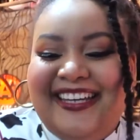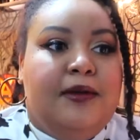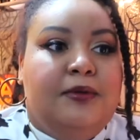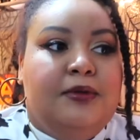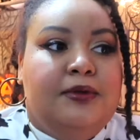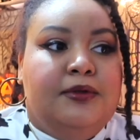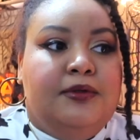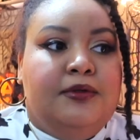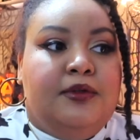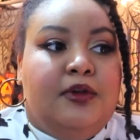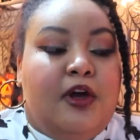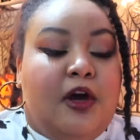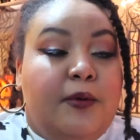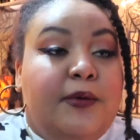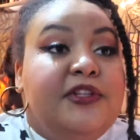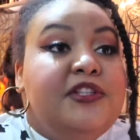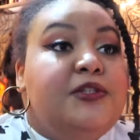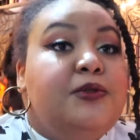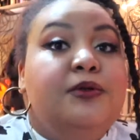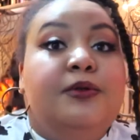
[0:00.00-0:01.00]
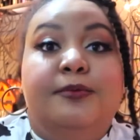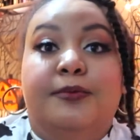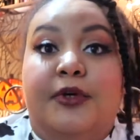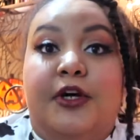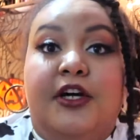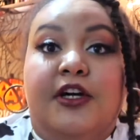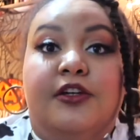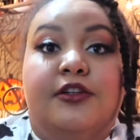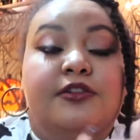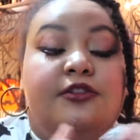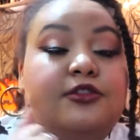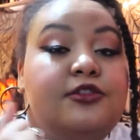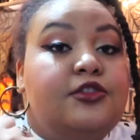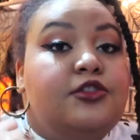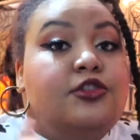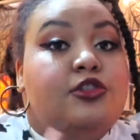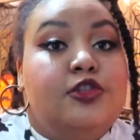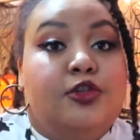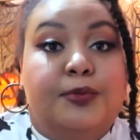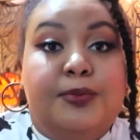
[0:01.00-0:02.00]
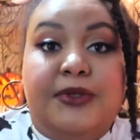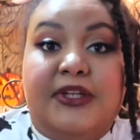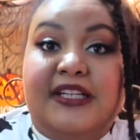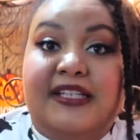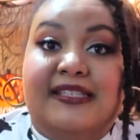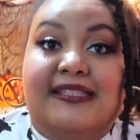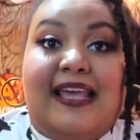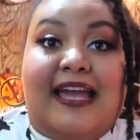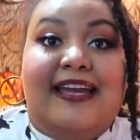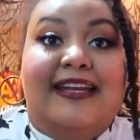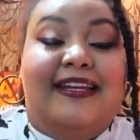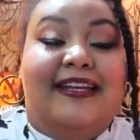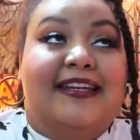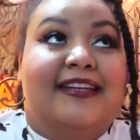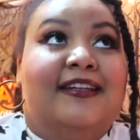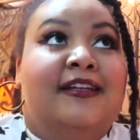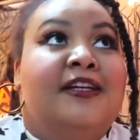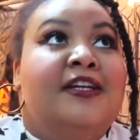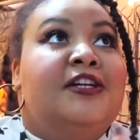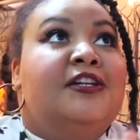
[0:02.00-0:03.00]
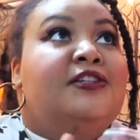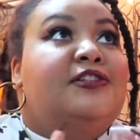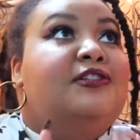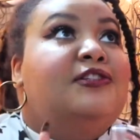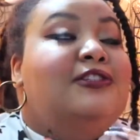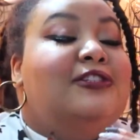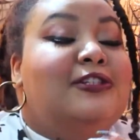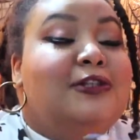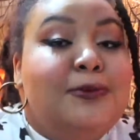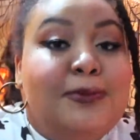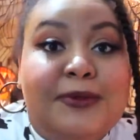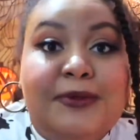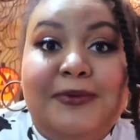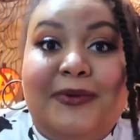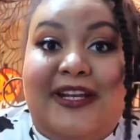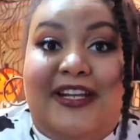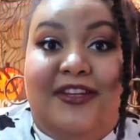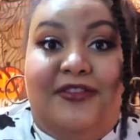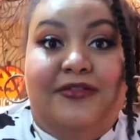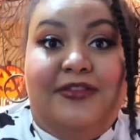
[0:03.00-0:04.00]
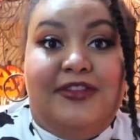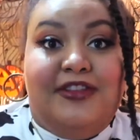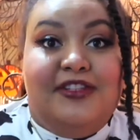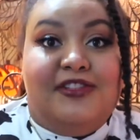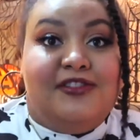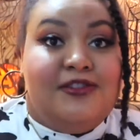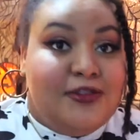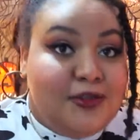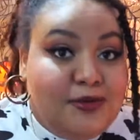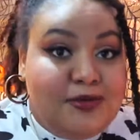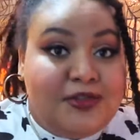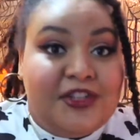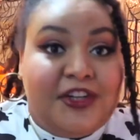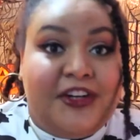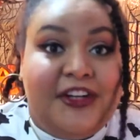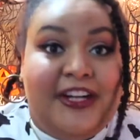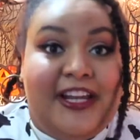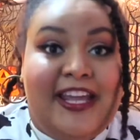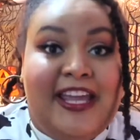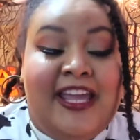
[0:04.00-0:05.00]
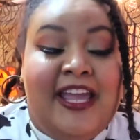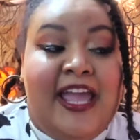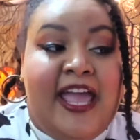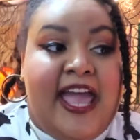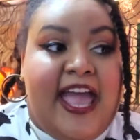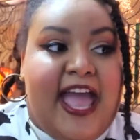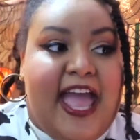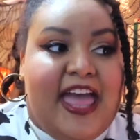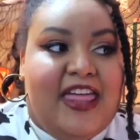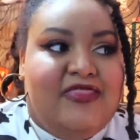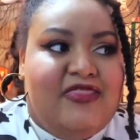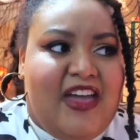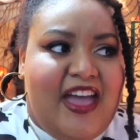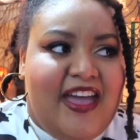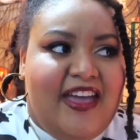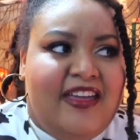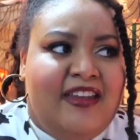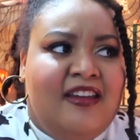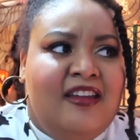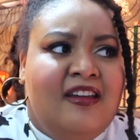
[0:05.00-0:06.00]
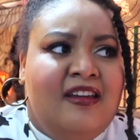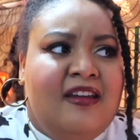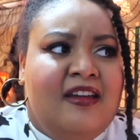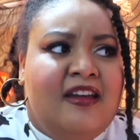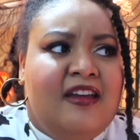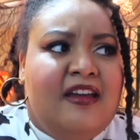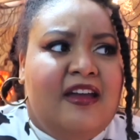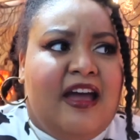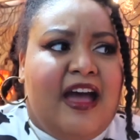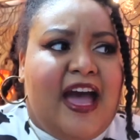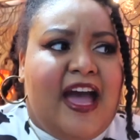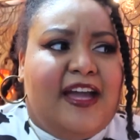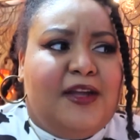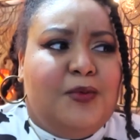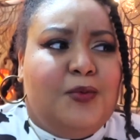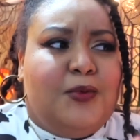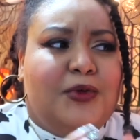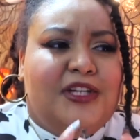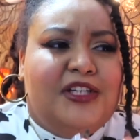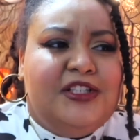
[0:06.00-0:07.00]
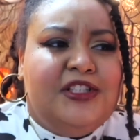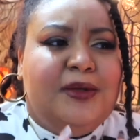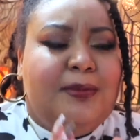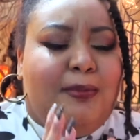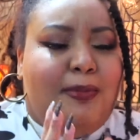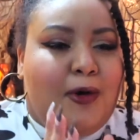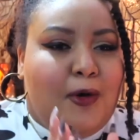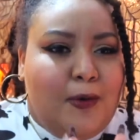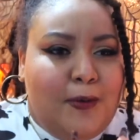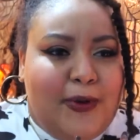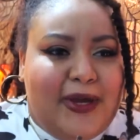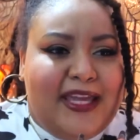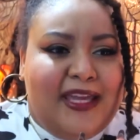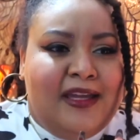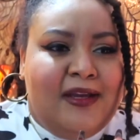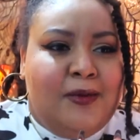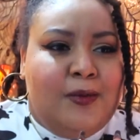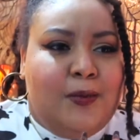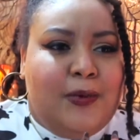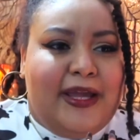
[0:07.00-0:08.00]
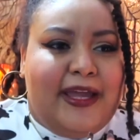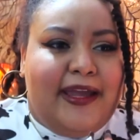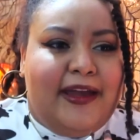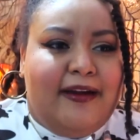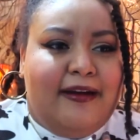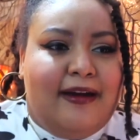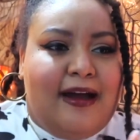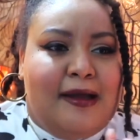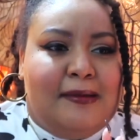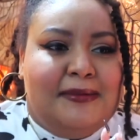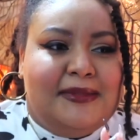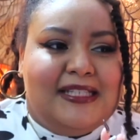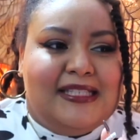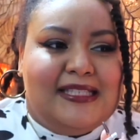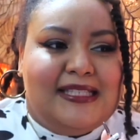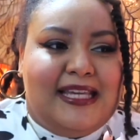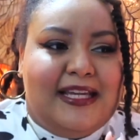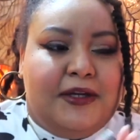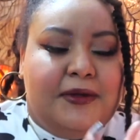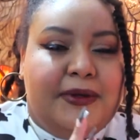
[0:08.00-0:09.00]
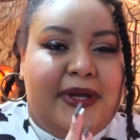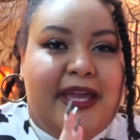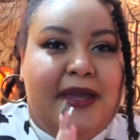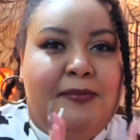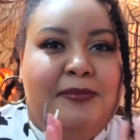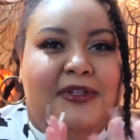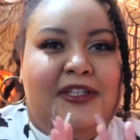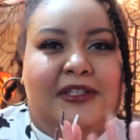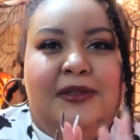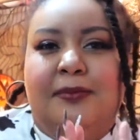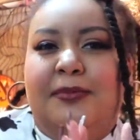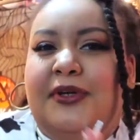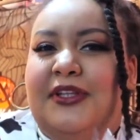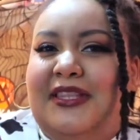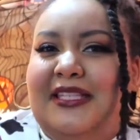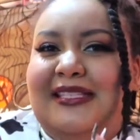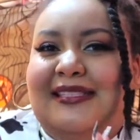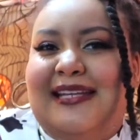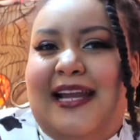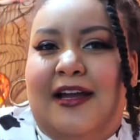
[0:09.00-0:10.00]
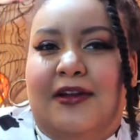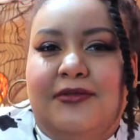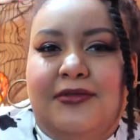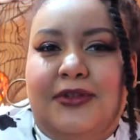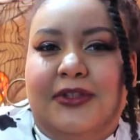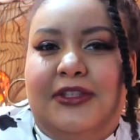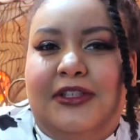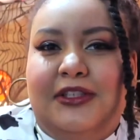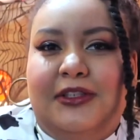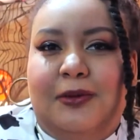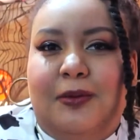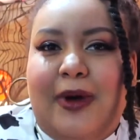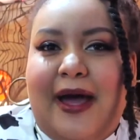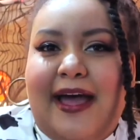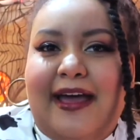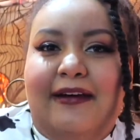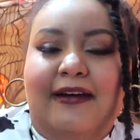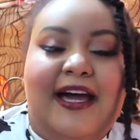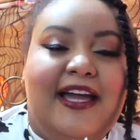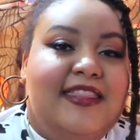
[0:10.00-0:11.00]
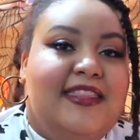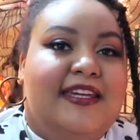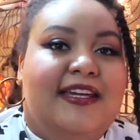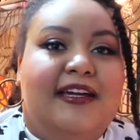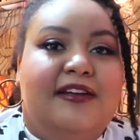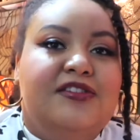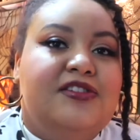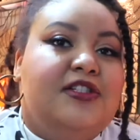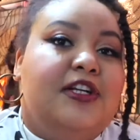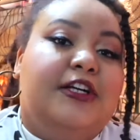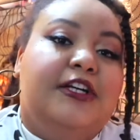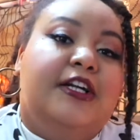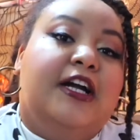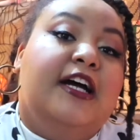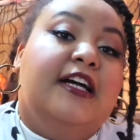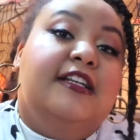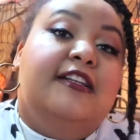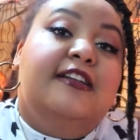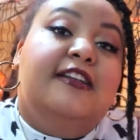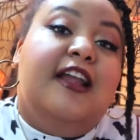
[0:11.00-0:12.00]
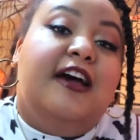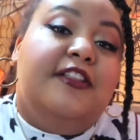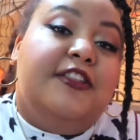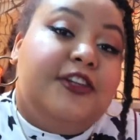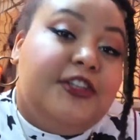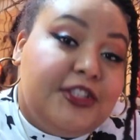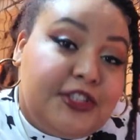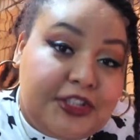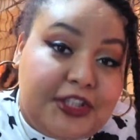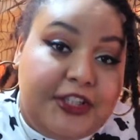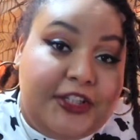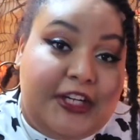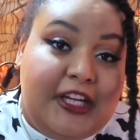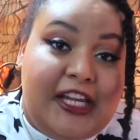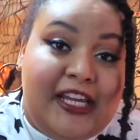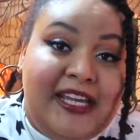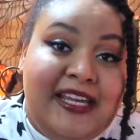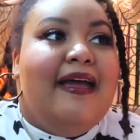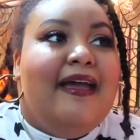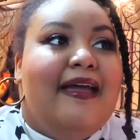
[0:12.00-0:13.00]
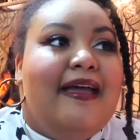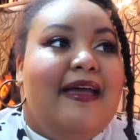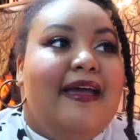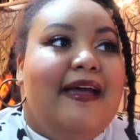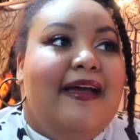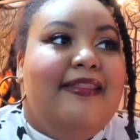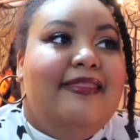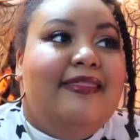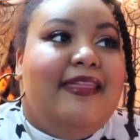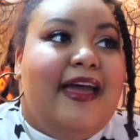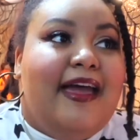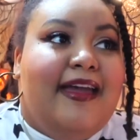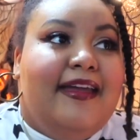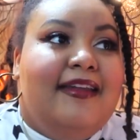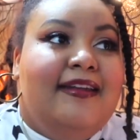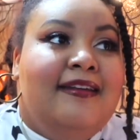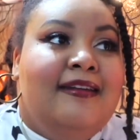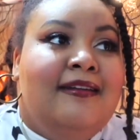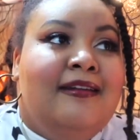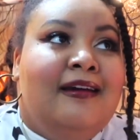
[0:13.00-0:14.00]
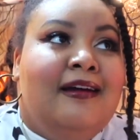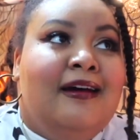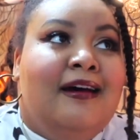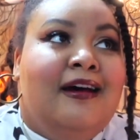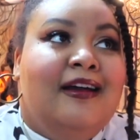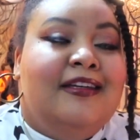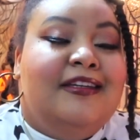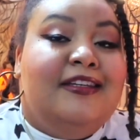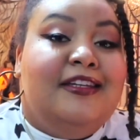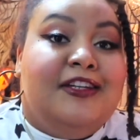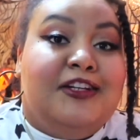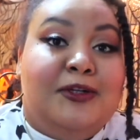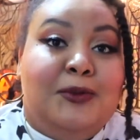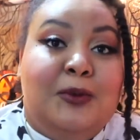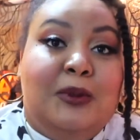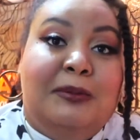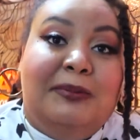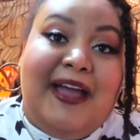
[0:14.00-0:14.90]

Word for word: I will go into a book super excited, super ready for this new journey. And then I reach a point where I'm just like, okay, I'm gonna put this down for a little while. I think I'll start another journey. And then a year will